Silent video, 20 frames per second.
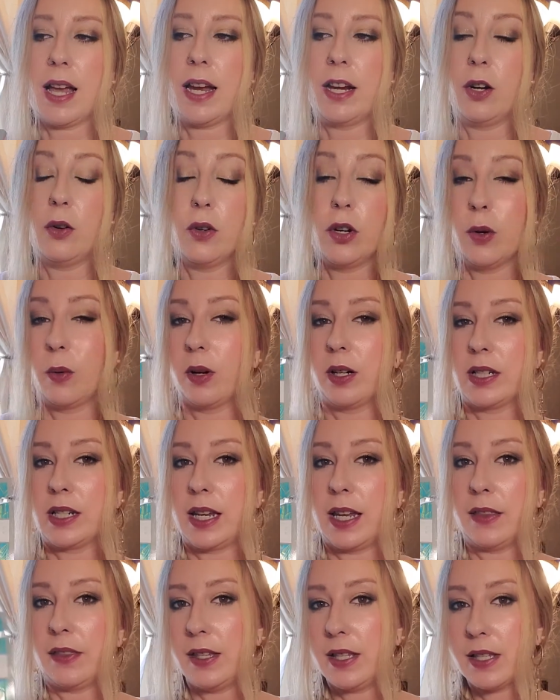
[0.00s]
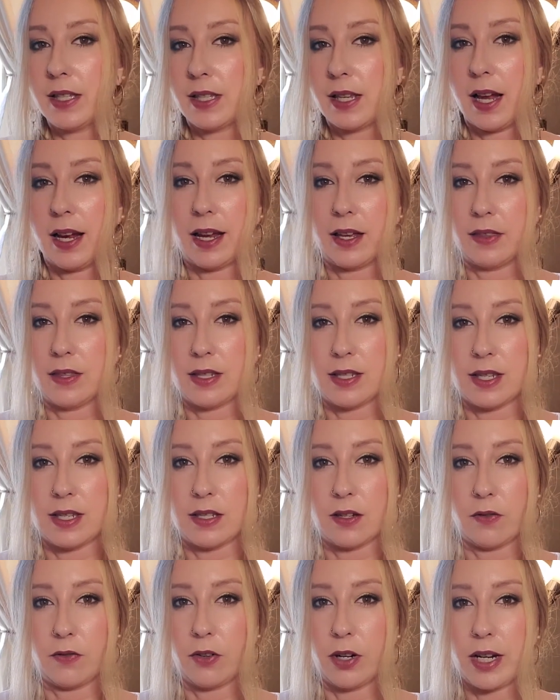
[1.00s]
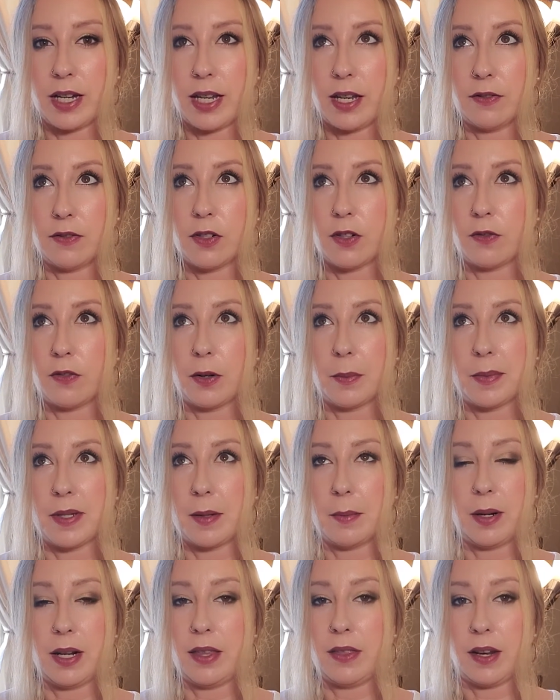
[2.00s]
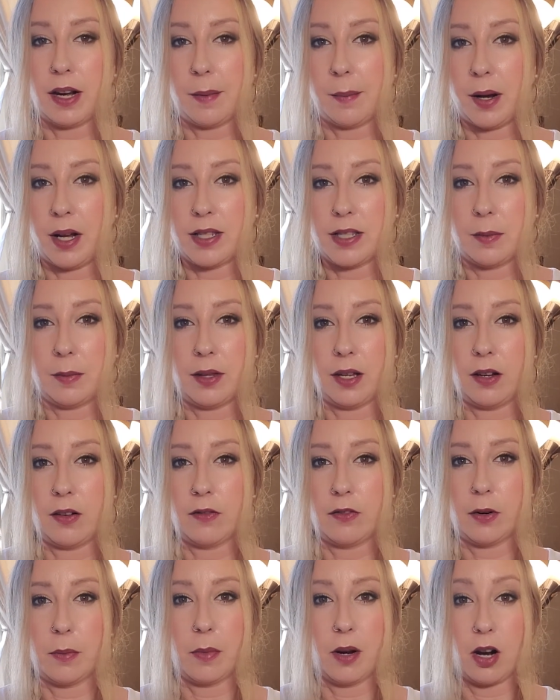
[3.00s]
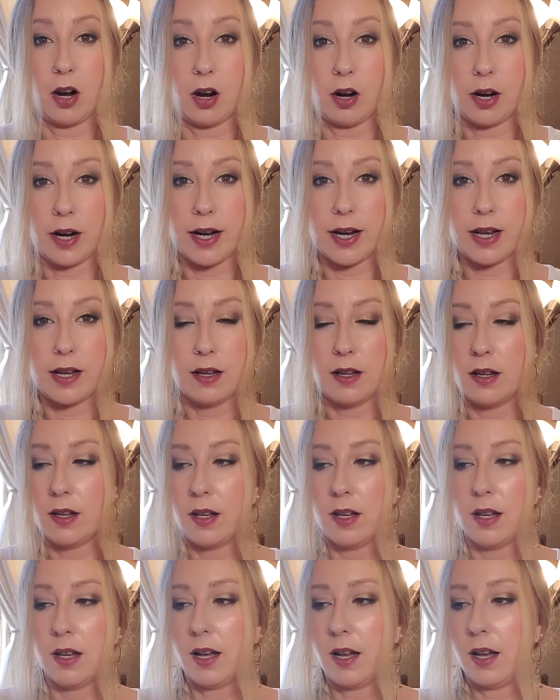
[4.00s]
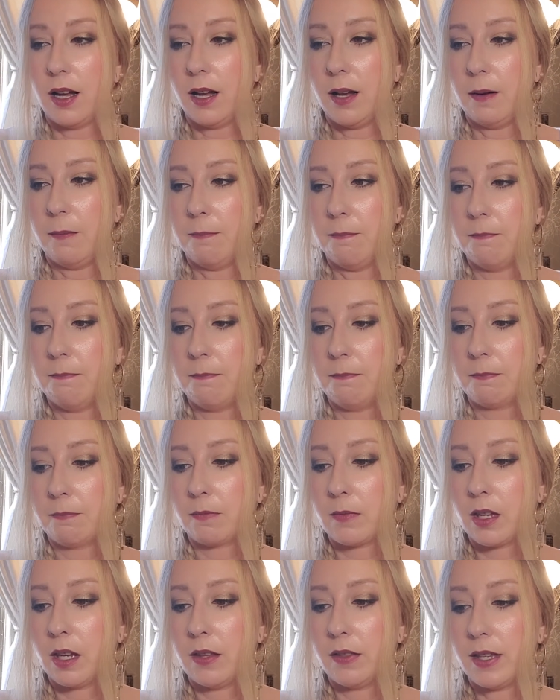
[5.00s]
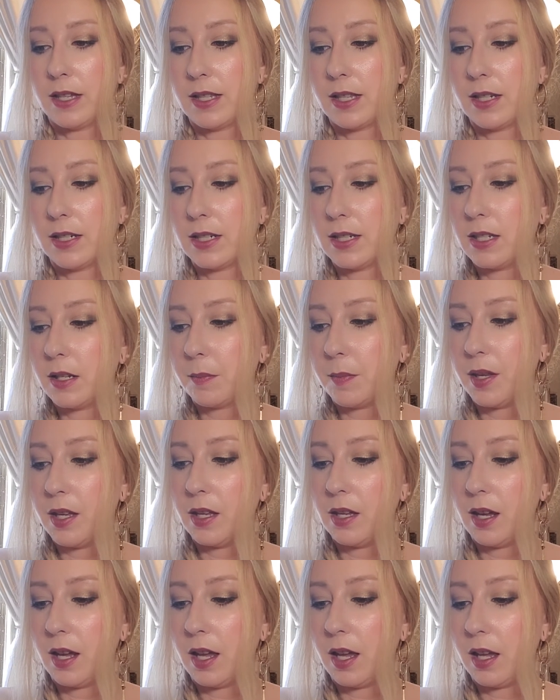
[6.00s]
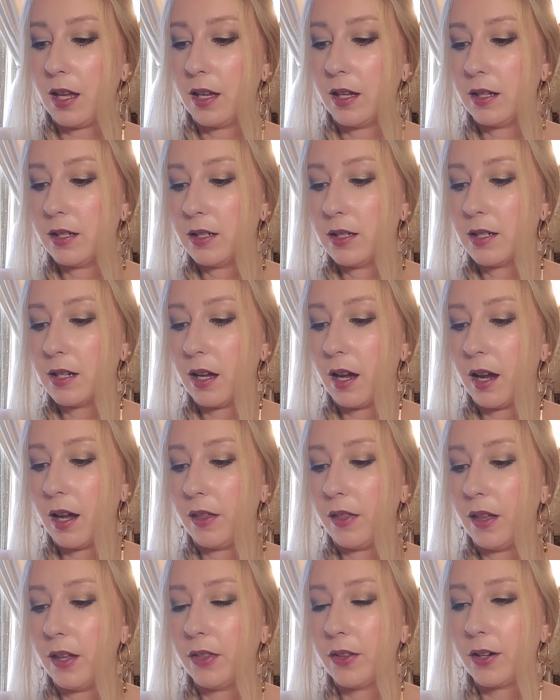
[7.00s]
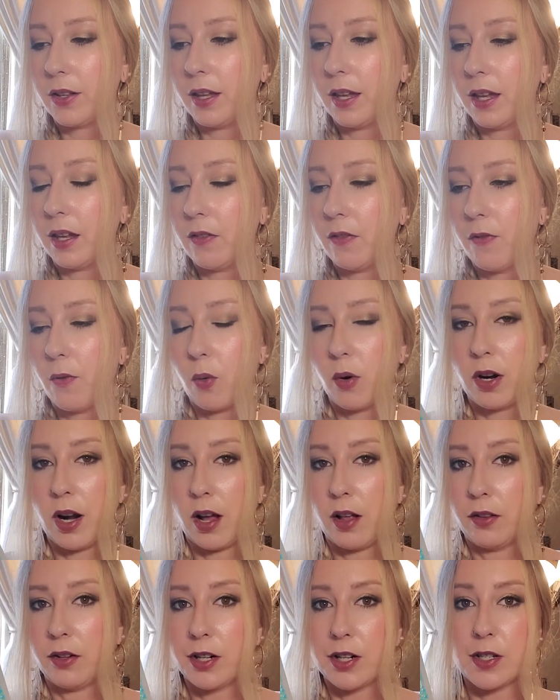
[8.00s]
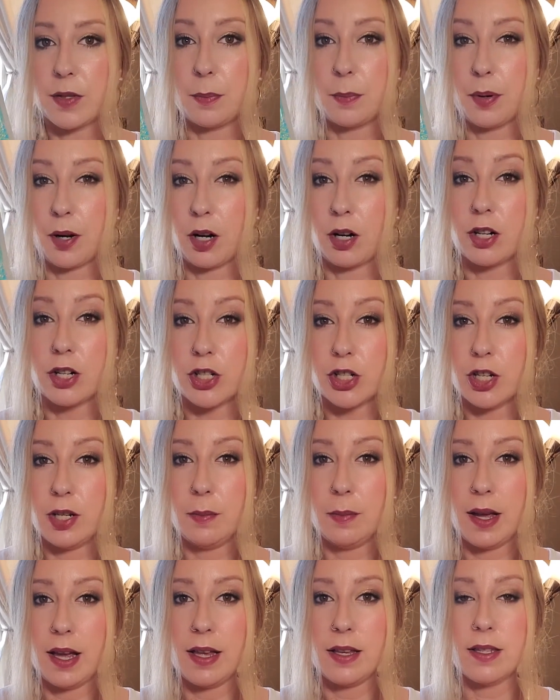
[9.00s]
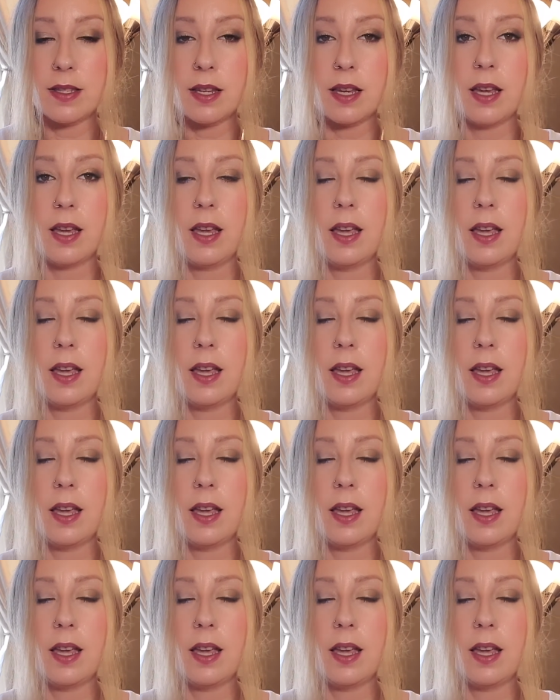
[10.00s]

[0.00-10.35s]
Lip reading: I don't know where to get these. I got this as a free gift from somebody that I bought something from Macari. They sent it to me, and I think they're like $4 per sheet mask.